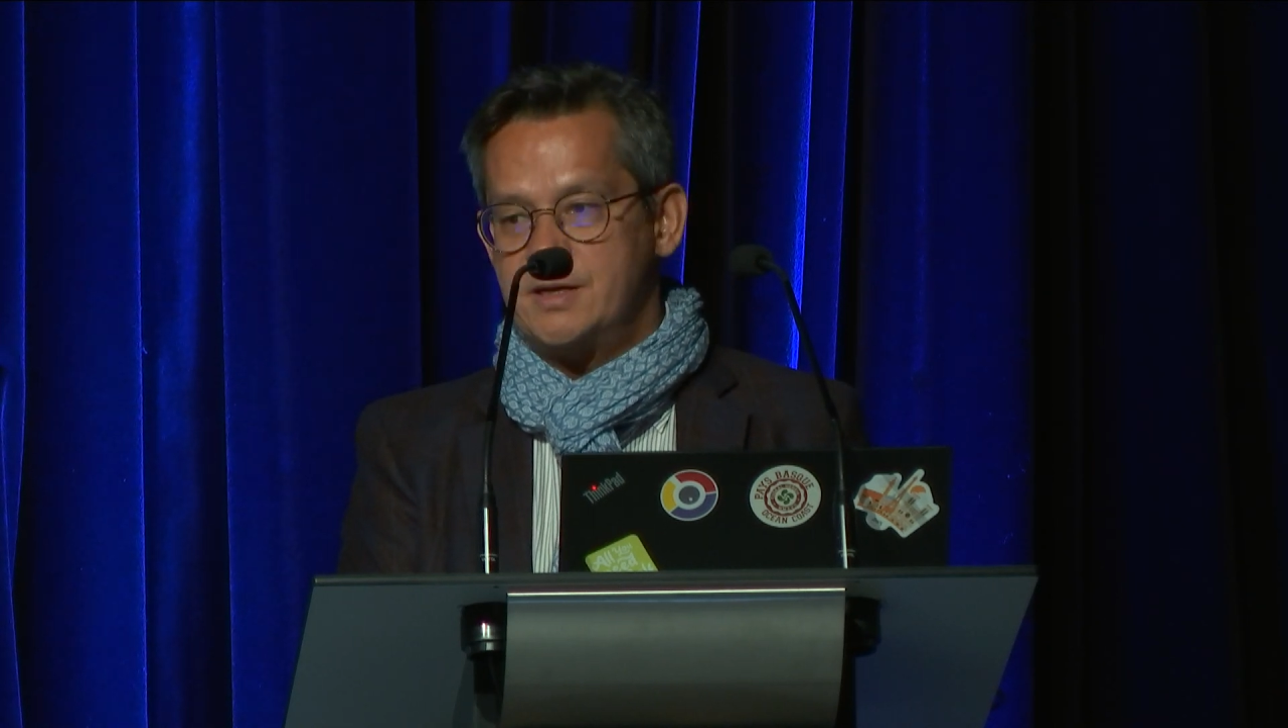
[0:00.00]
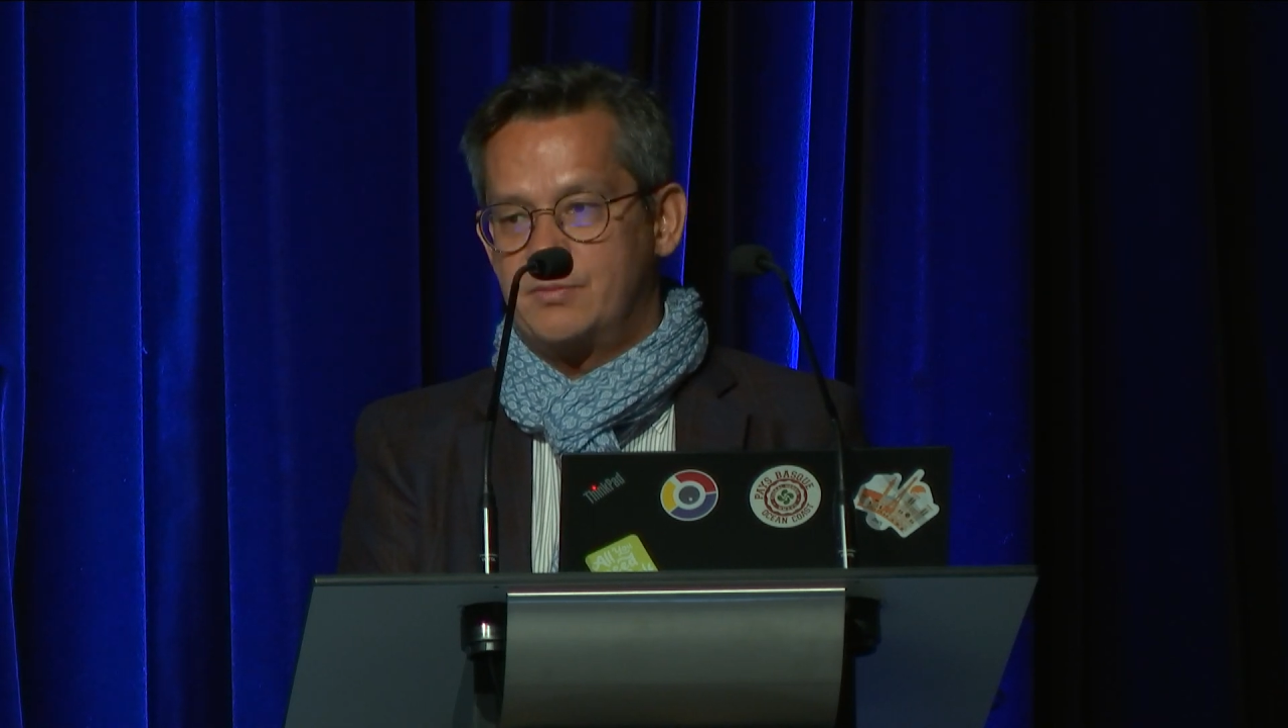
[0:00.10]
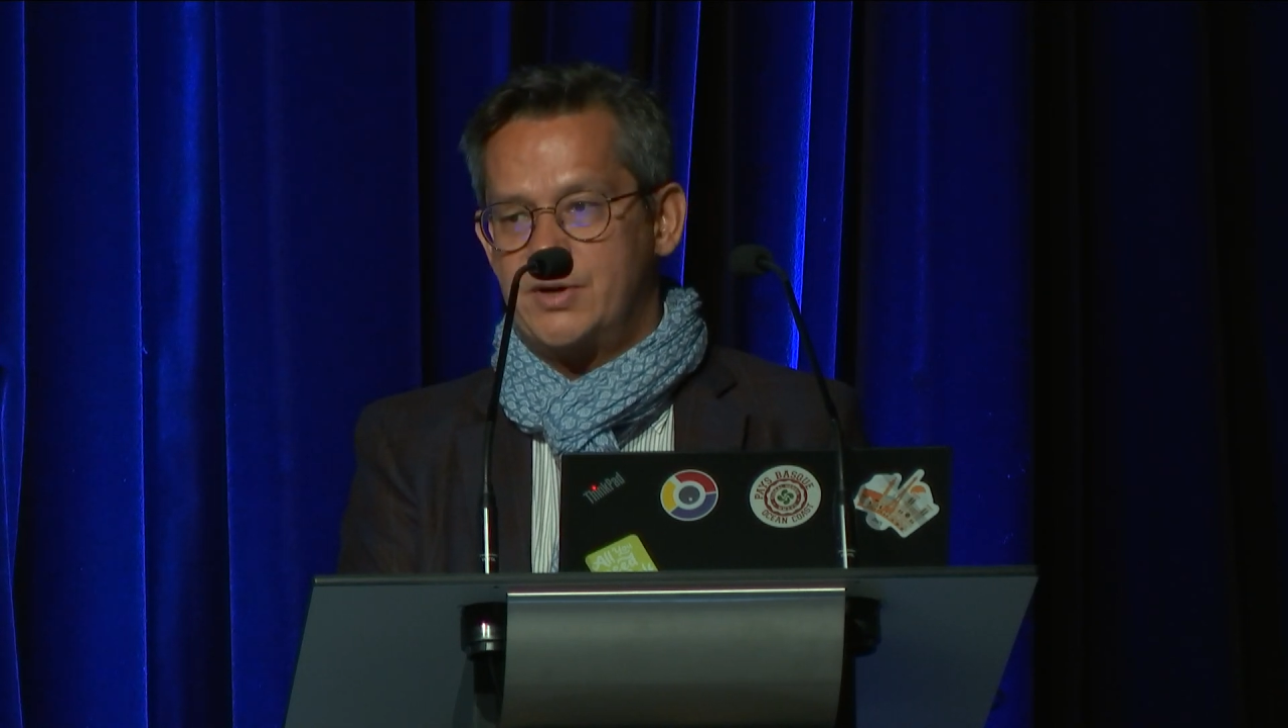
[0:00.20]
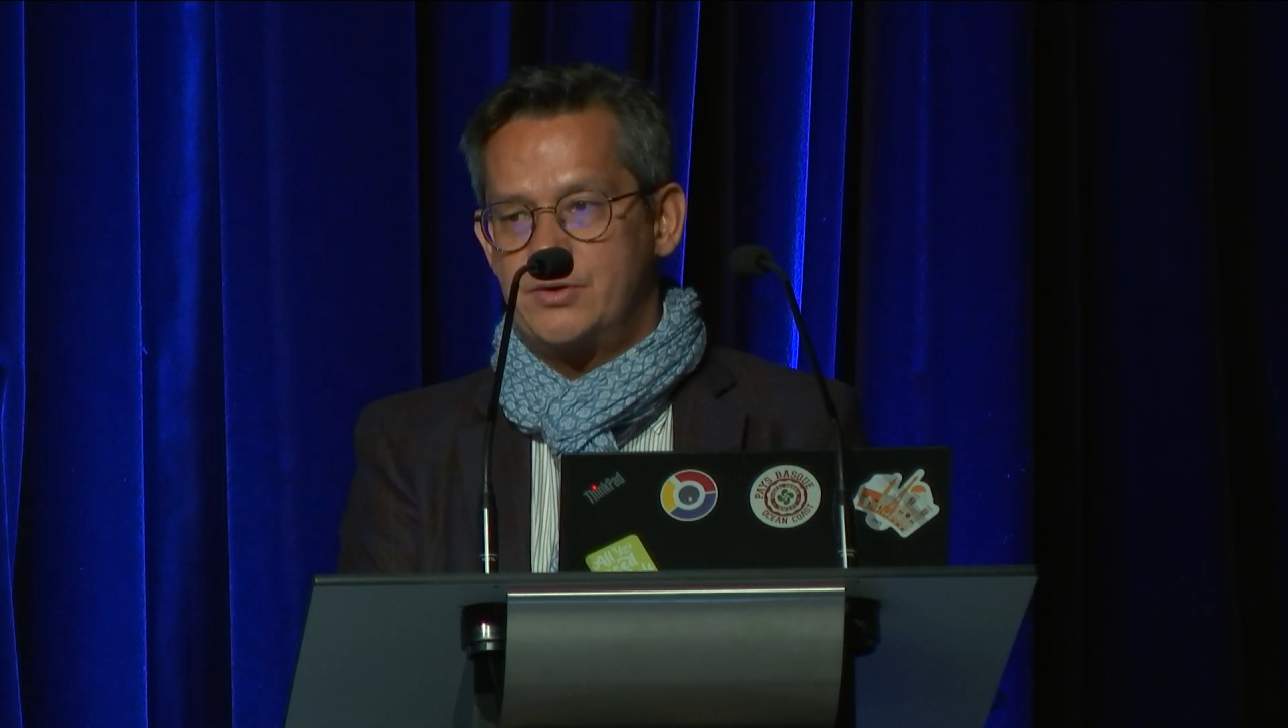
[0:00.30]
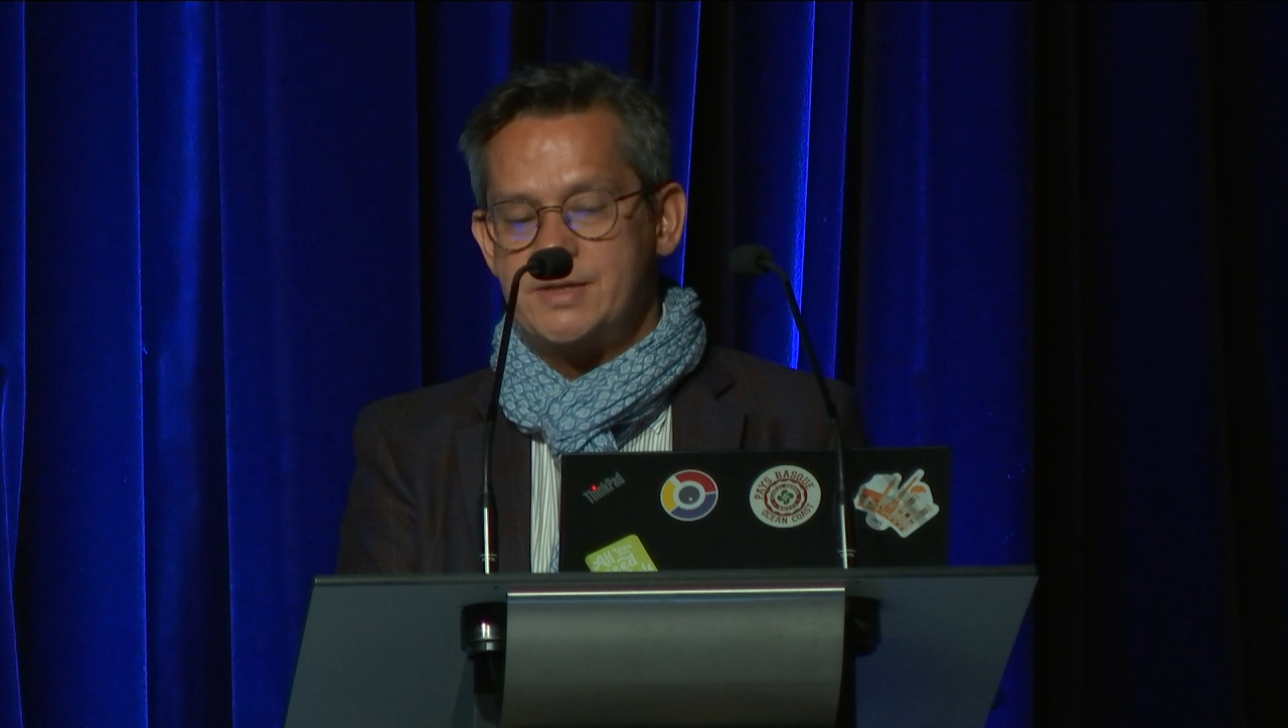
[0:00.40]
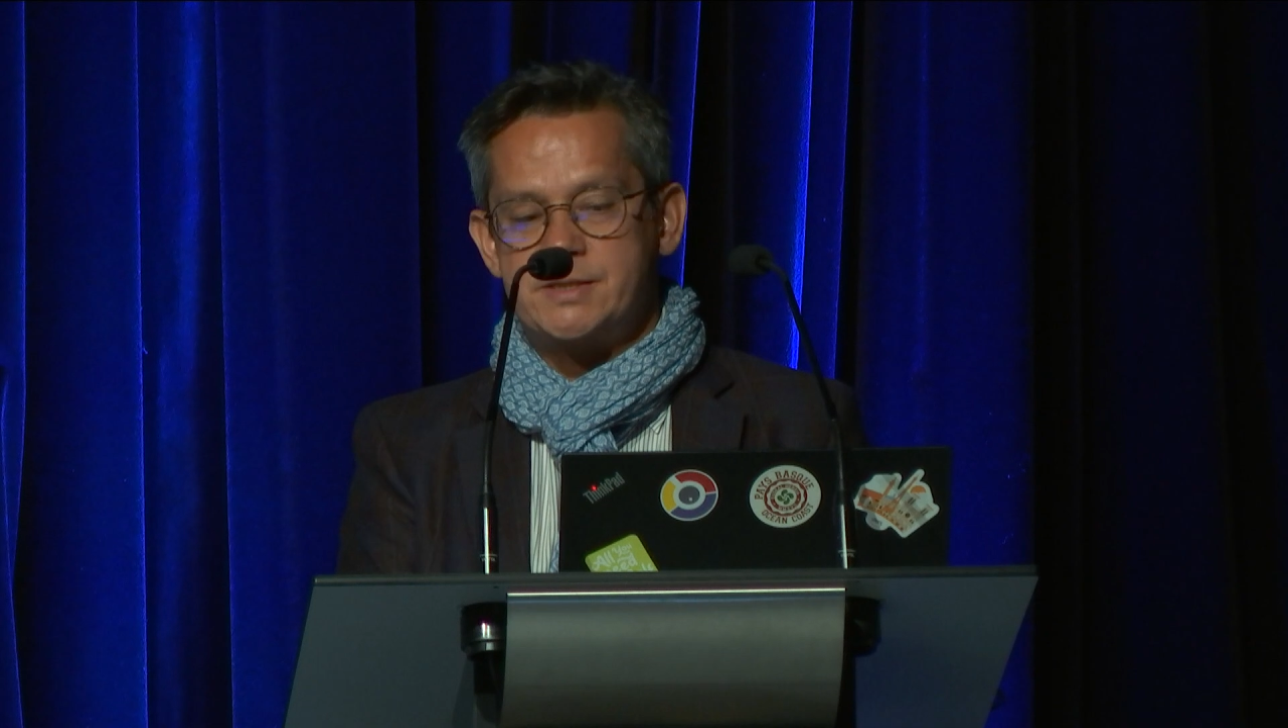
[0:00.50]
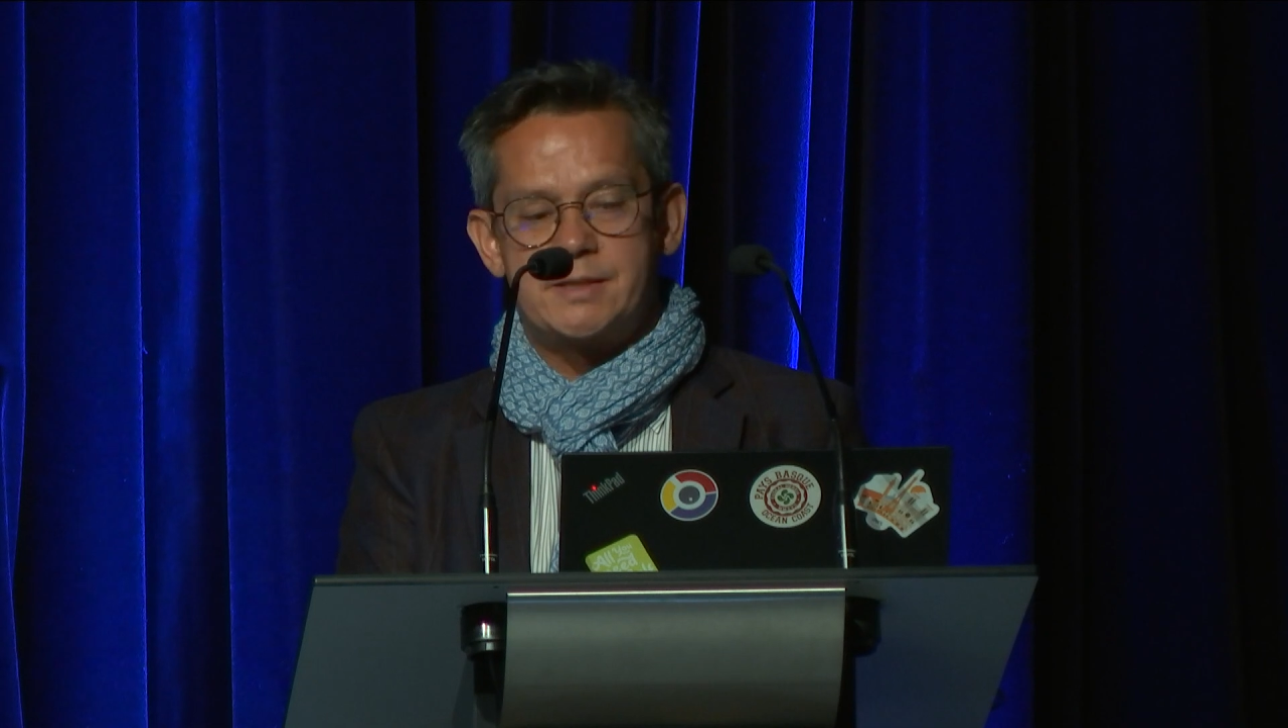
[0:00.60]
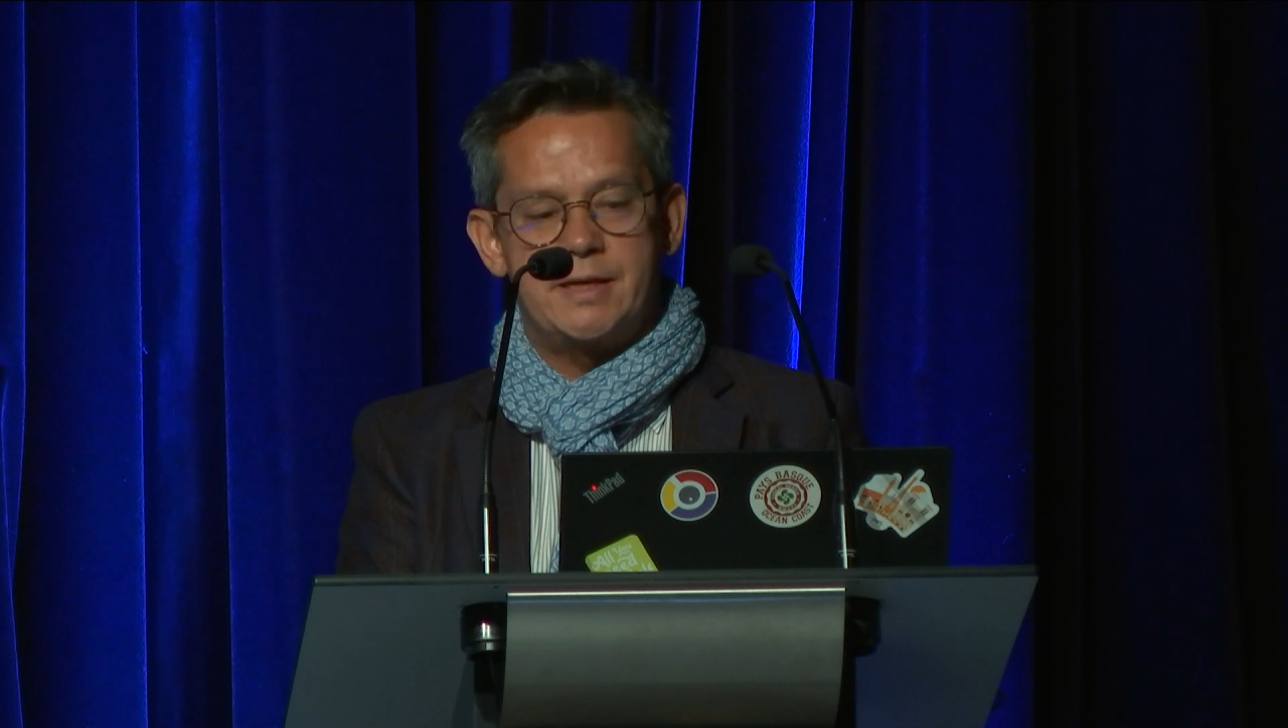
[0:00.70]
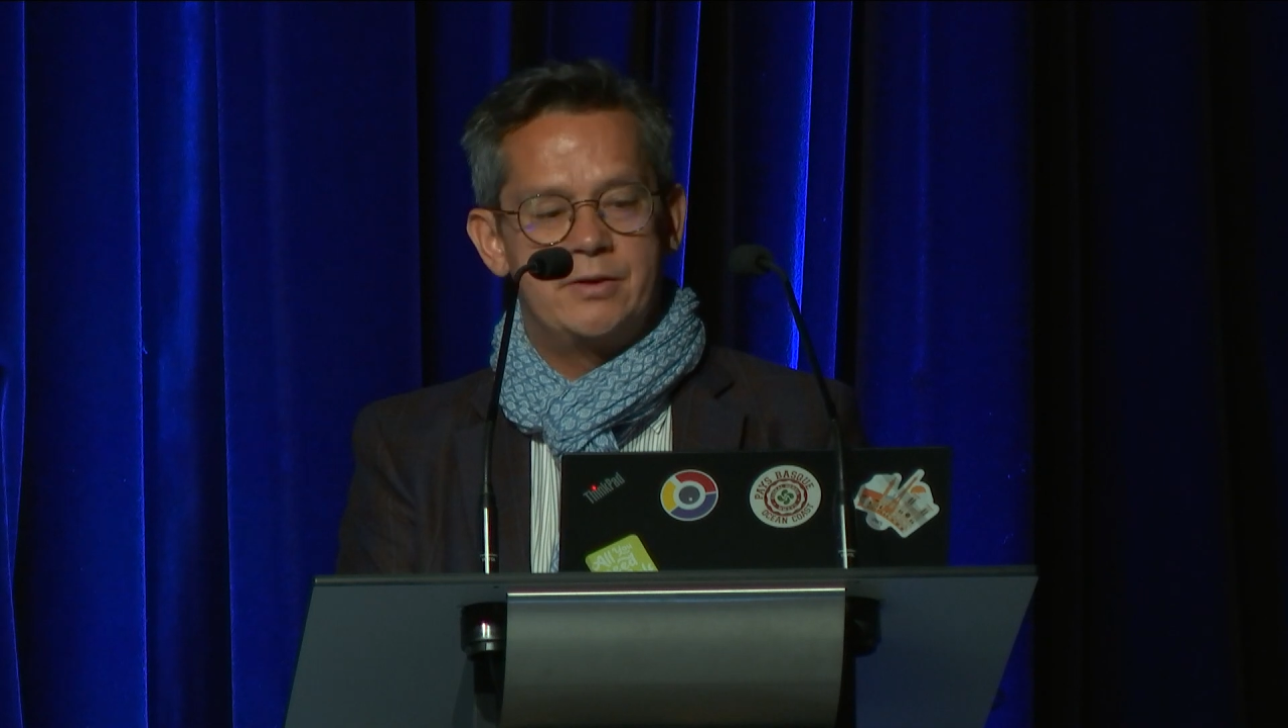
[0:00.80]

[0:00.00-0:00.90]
near Paris